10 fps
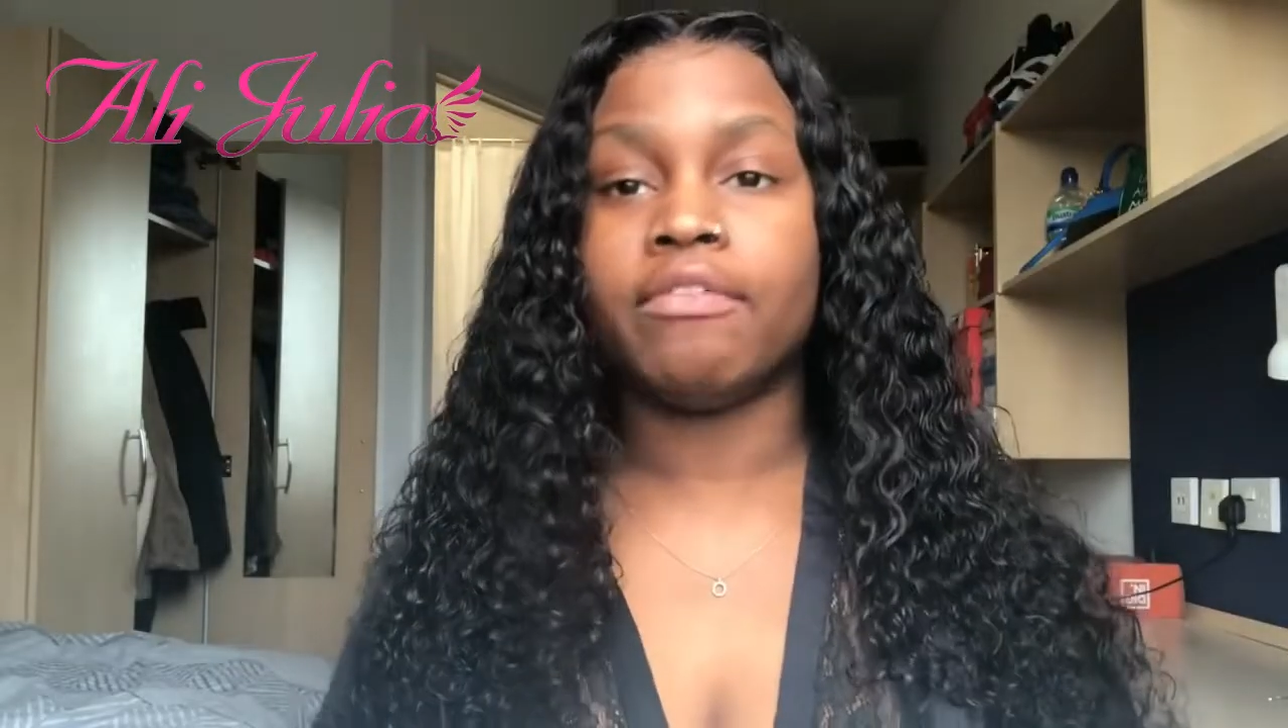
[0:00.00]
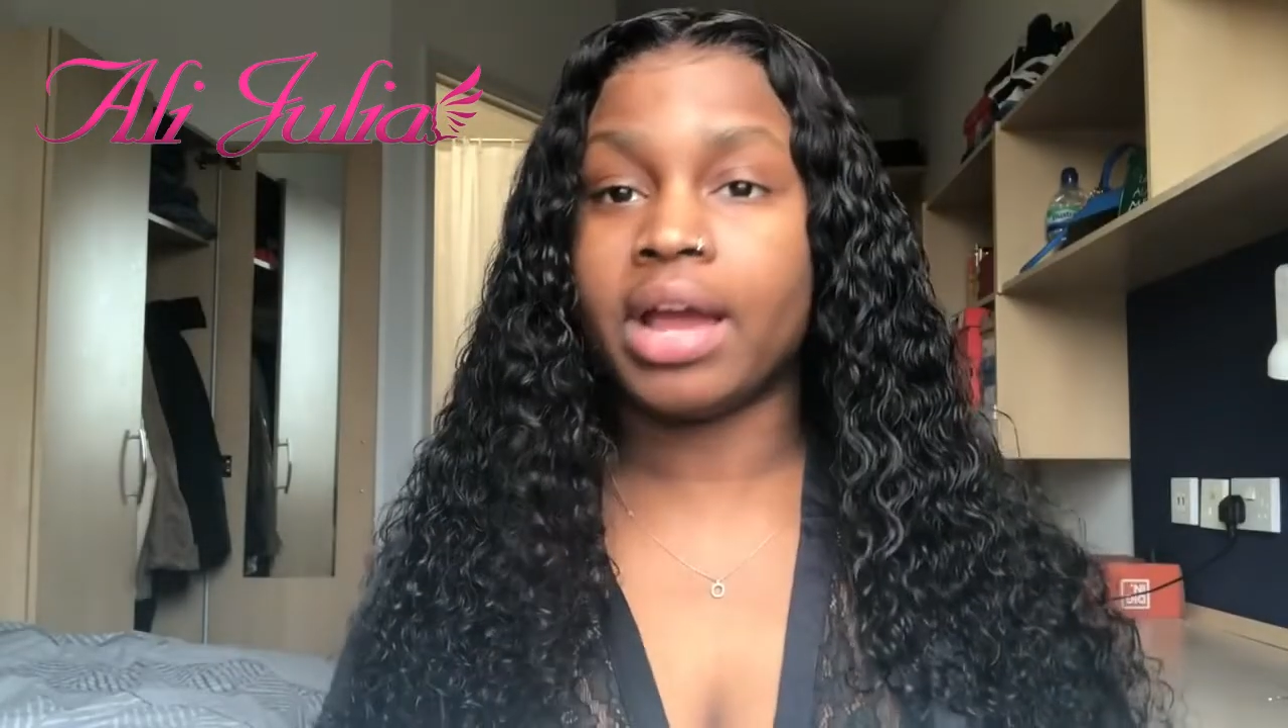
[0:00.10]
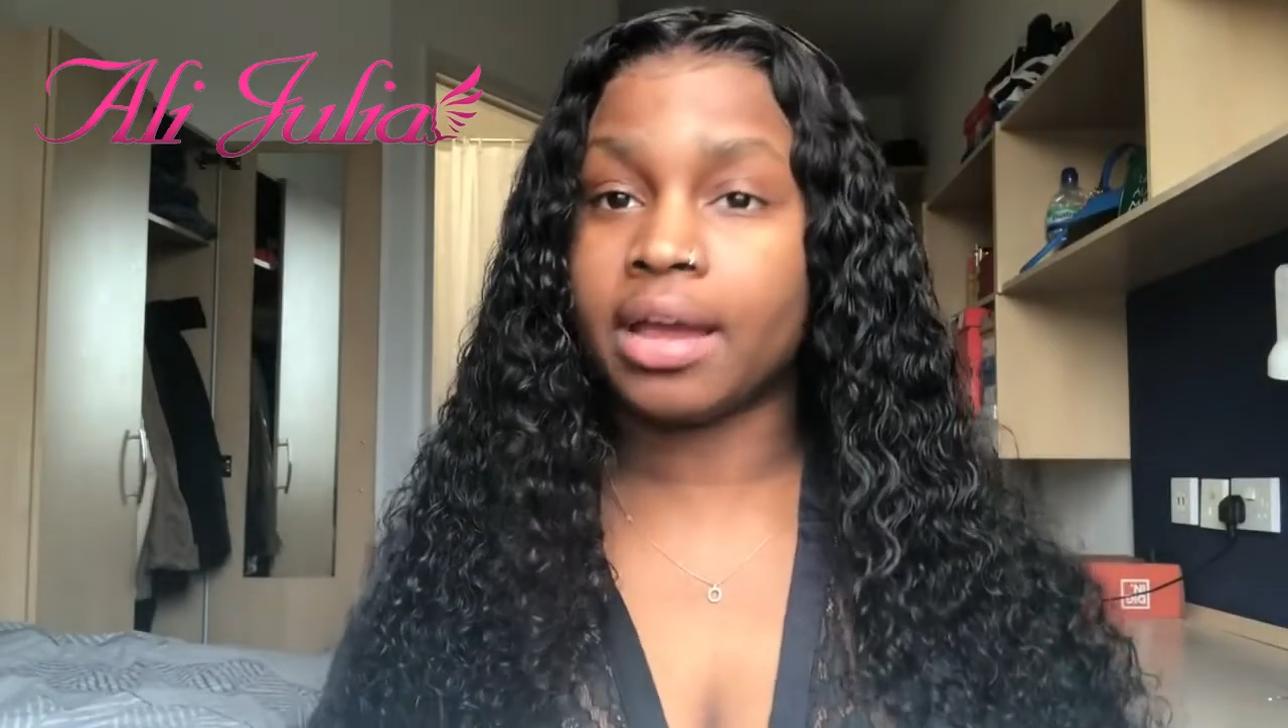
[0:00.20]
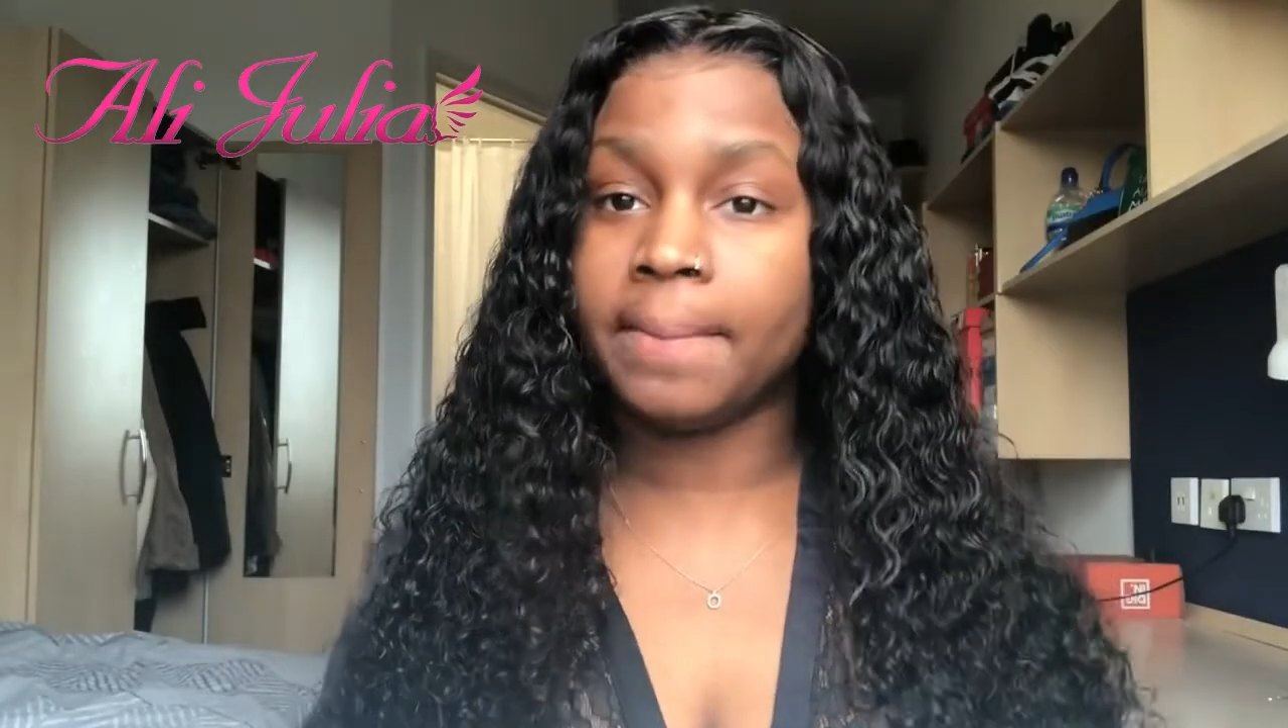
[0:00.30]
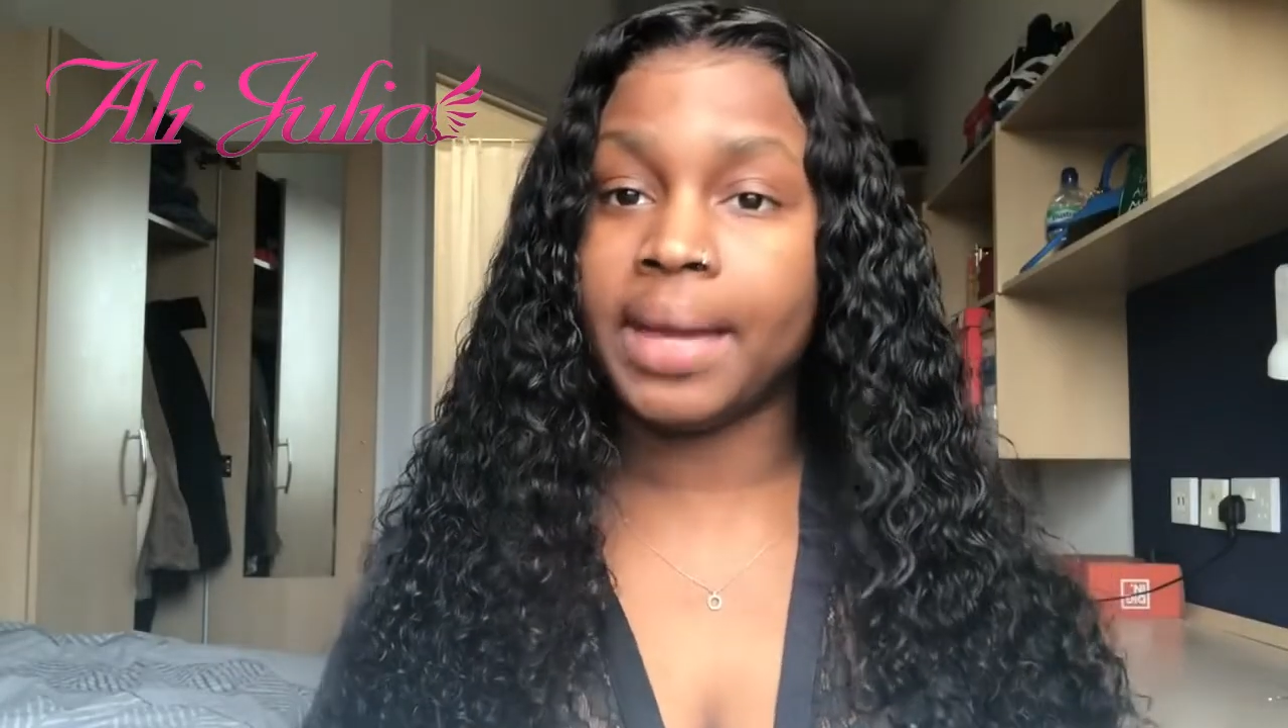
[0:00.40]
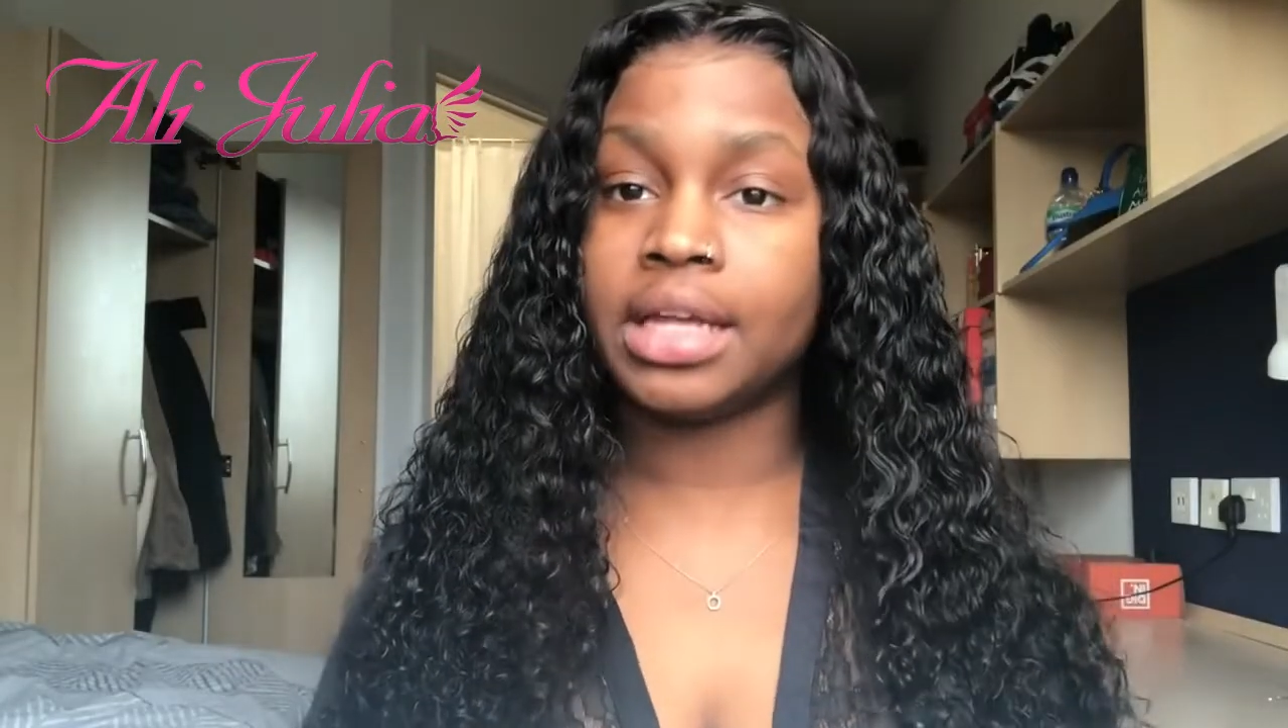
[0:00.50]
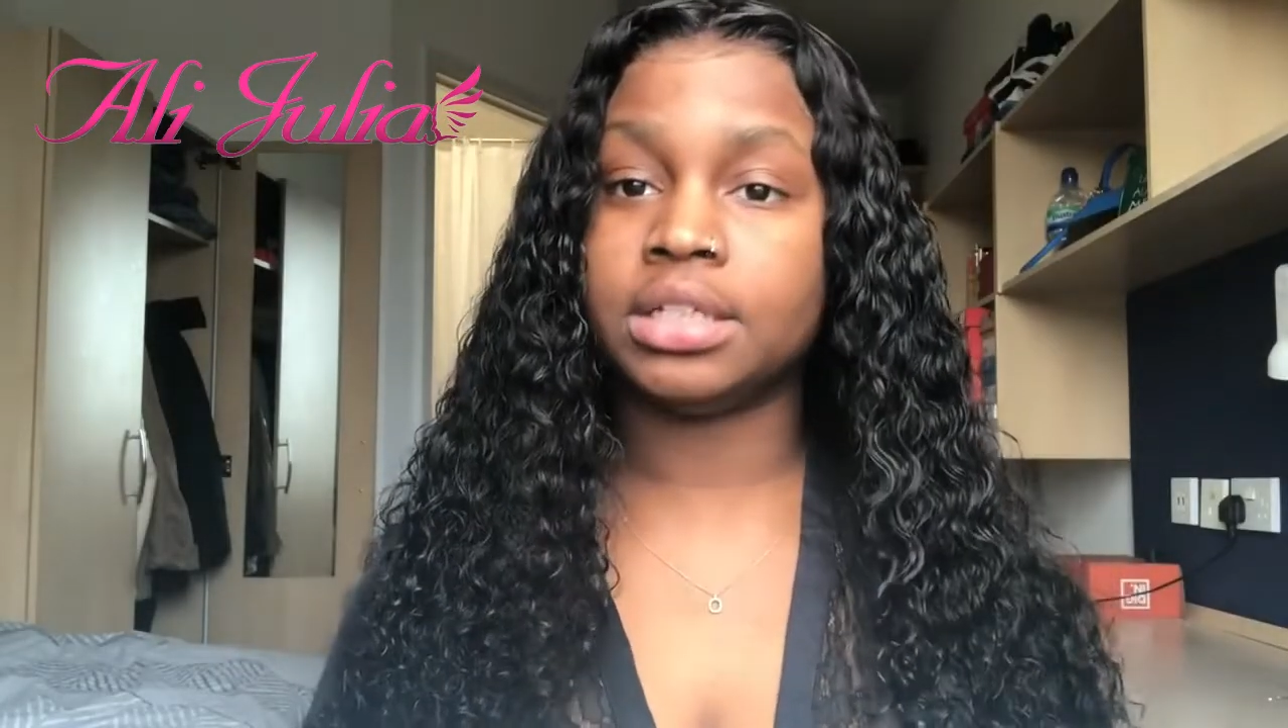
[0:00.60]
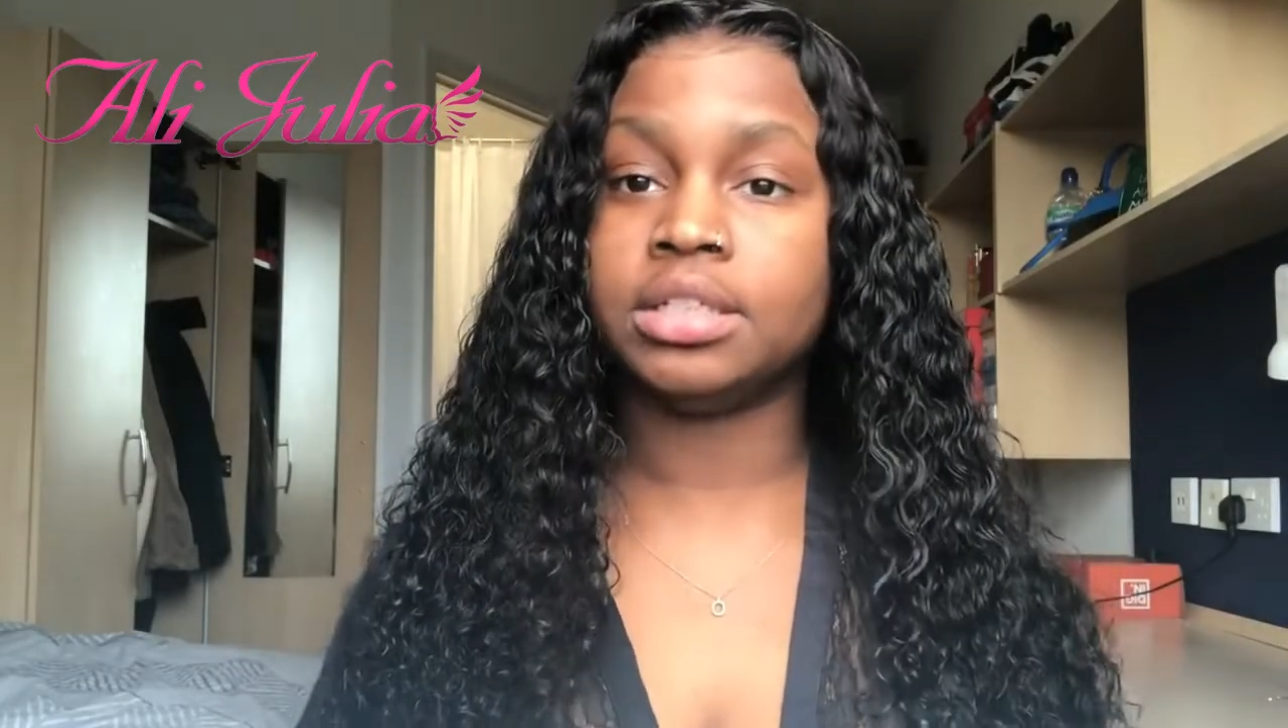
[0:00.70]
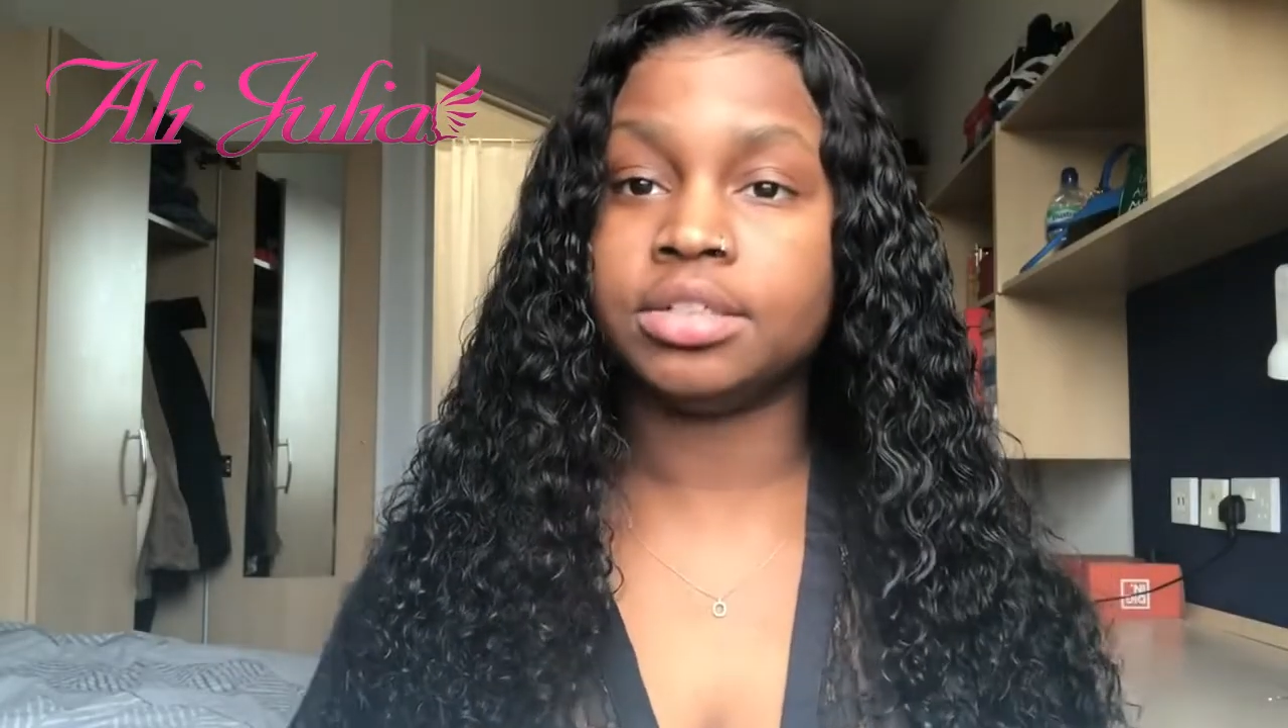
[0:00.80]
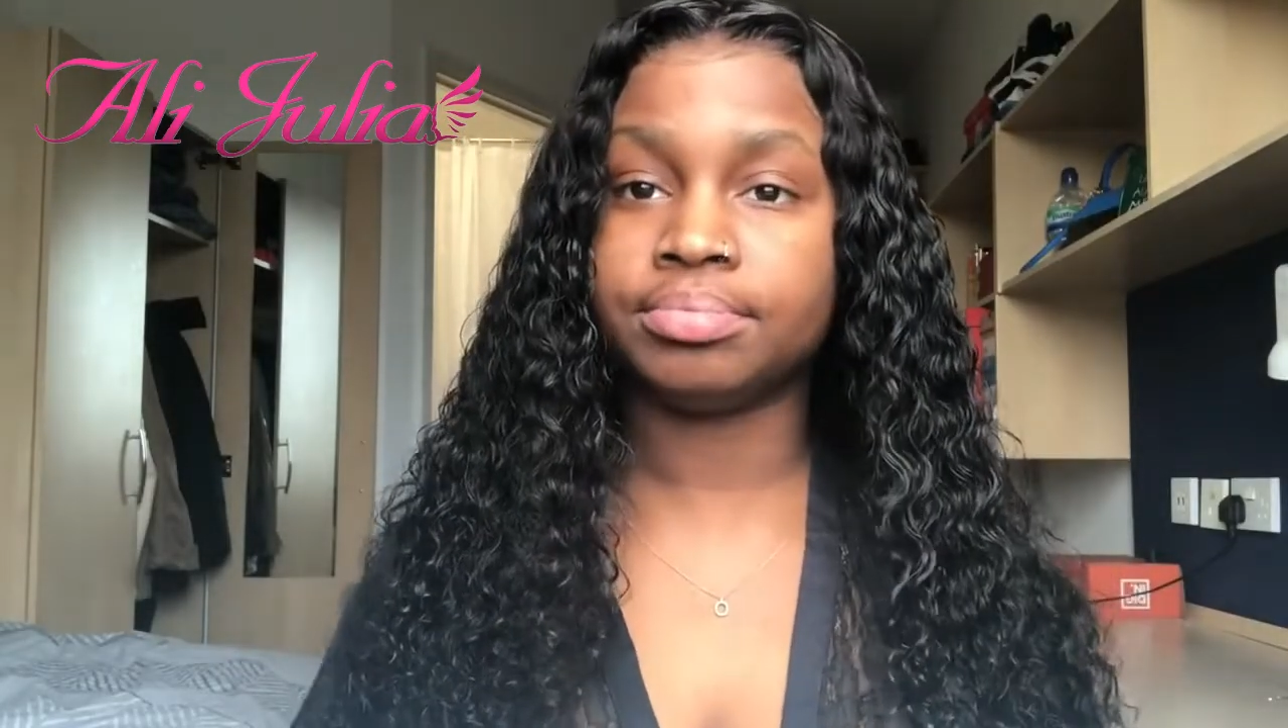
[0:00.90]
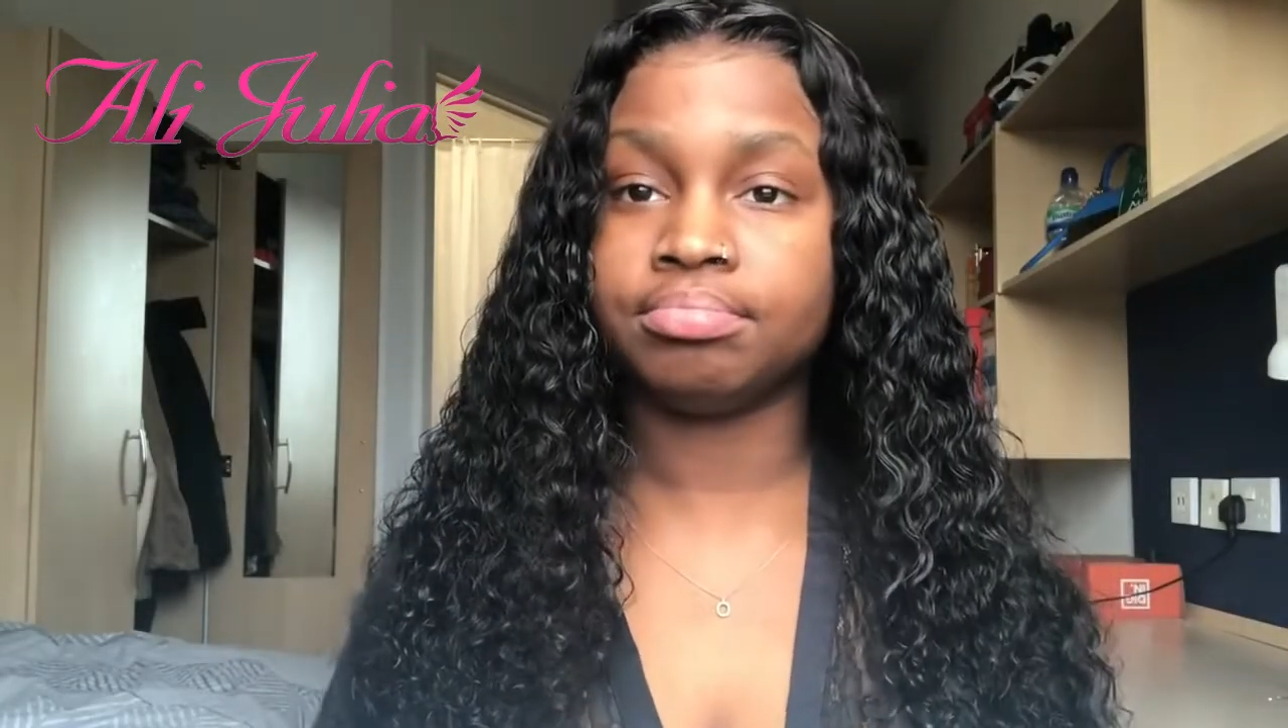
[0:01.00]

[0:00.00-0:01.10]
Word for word: recommend